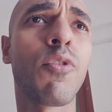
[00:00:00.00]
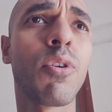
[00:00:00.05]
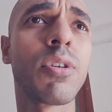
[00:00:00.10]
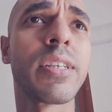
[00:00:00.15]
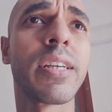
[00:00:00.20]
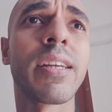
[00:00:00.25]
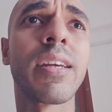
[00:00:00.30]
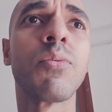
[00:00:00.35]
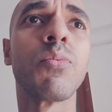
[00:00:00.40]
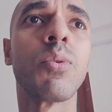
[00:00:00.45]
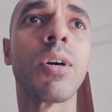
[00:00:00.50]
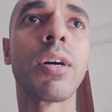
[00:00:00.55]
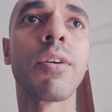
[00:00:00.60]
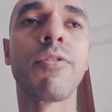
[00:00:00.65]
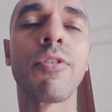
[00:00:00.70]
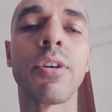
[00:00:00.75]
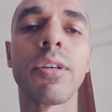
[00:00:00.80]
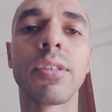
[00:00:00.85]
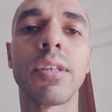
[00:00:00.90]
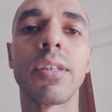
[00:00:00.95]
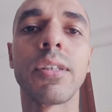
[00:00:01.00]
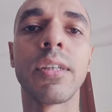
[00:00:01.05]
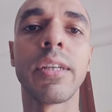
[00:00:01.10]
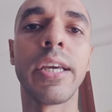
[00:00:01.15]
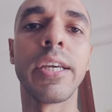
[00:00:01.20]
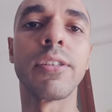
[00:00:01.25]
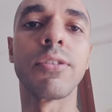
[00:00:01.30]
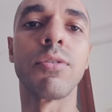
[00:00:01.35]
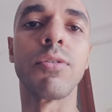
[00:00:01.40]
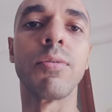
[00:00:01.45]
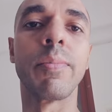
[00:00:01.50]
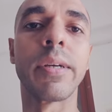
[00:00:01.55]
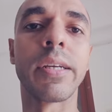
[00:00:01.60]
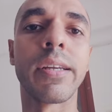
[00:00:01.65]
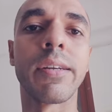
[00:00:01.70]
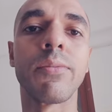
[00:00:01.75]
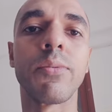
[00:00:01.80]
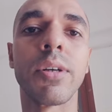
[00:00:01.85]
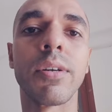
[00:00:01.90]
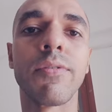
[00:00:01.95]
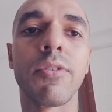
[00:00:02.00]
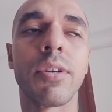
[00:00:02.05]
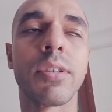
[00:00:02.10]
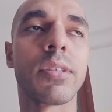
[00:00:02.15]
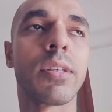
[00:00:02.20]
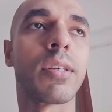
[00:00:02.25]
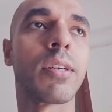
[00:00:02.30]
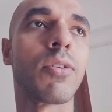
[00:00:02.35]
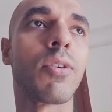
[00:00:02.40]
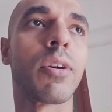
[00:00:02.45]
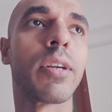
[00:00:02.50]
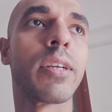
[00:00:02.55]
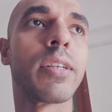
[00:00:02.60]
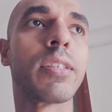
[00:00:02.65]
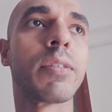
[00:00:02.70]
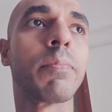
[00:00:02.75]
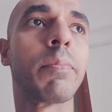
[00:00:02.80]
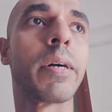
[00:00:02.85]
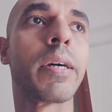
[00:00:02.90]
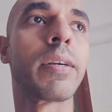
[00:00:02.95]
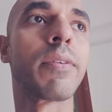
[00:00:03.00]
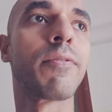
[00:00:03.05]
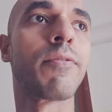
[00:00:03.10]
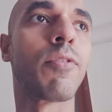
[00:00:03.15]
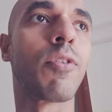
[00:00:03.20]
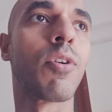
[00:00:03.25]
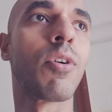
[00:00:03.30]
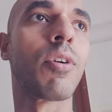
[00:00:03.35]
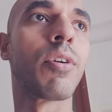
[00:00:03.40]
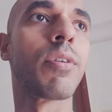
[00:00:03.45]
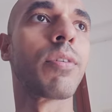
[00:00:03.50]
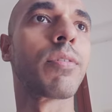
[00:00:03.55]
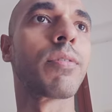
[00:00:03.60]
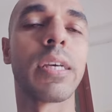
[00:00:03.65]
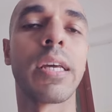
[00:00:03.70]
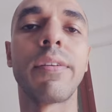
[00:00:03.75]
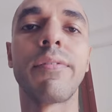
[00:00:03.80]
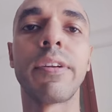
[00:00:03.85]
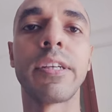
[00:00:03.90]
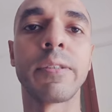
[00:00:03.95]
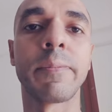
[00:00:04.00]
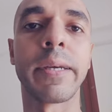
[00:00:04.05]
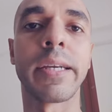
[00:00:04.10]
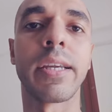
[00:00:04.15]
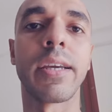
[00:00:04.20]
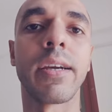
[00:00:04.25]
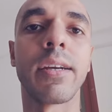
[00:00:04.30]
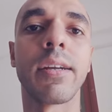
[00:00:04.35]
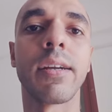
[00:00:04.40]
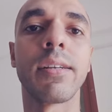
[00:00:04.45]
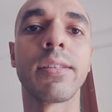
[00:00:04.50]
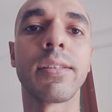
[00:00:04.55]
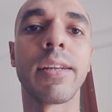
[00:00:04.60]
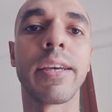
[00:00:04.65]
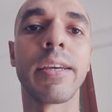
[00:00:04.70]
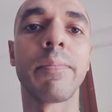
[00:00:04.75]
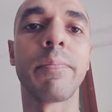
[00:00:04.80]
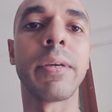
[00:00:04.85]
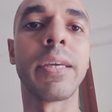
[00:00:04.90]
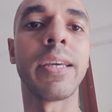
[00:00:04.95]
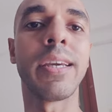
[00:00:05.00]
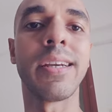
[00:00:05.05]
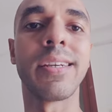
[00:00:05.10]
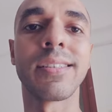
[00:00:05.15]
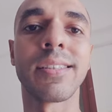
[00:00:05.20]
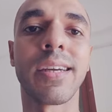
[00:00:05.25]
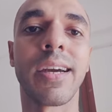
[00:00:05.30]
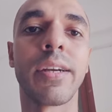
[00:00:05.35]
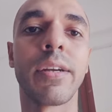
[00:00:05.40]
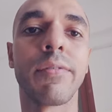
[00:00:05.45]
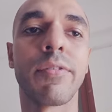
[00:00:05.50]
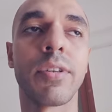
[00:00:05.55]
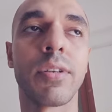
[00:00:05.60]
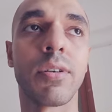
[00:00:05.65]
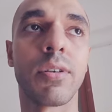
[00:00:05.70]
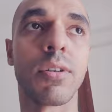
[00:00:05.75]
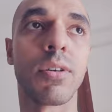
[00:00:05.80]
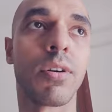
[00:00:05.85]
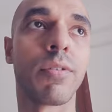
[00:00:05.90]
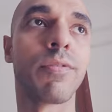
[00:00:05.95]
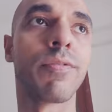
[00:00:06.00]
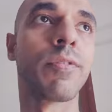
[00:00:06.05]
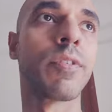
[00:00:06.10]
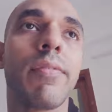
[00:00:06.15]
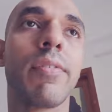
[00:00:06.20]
course, it can work for a certain age group, it can work for a certain audience, but for self-respecting adults like me, it's kind of a turn-off.